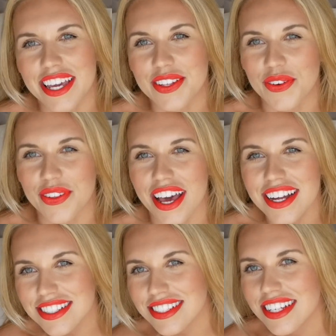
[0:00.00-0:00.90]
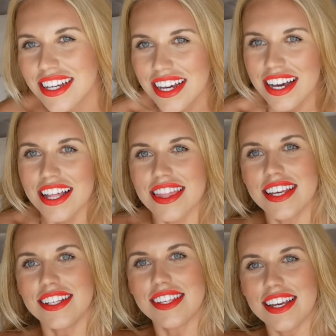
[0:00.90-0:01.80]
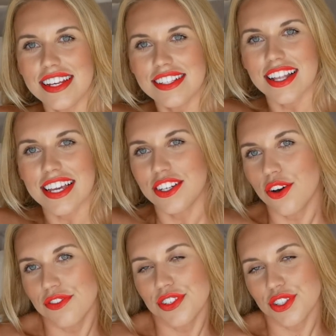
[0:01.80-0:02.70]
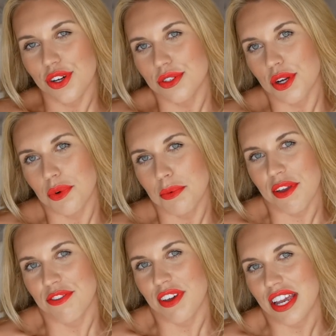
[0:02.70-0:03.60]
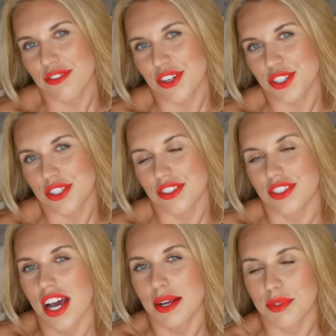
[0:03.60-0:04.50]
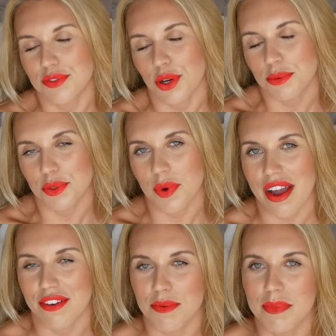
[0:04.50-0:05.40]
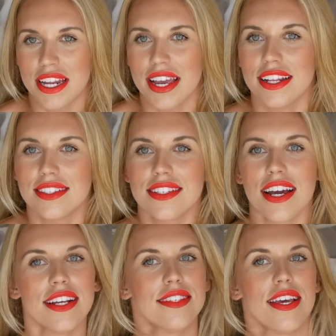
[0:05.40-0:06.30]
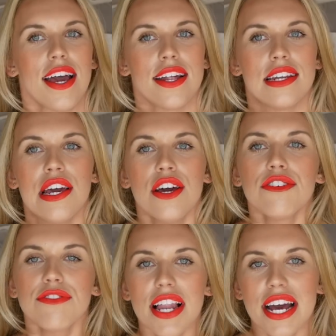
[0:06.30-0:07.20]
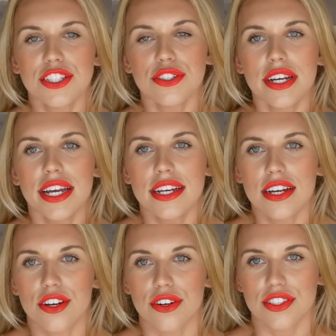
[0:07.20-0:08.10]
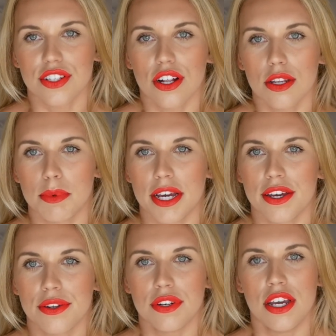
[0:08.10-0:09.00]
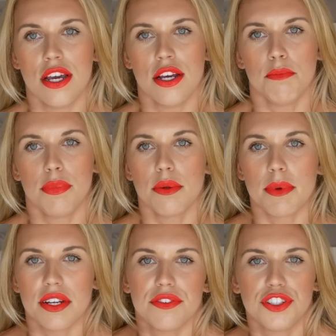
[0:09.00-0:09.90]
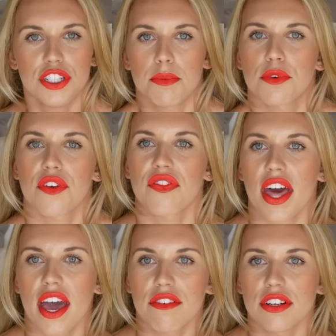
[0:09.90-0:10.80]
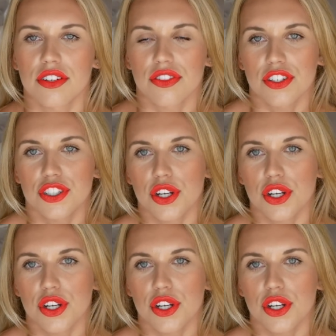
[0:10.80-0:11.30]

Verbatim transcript: Ignore that. This is like an off the shoulder, one of my favourite types of top to wear at the minute. It's nice and flattering across the collarbone, put a bit of shimmer on there and on the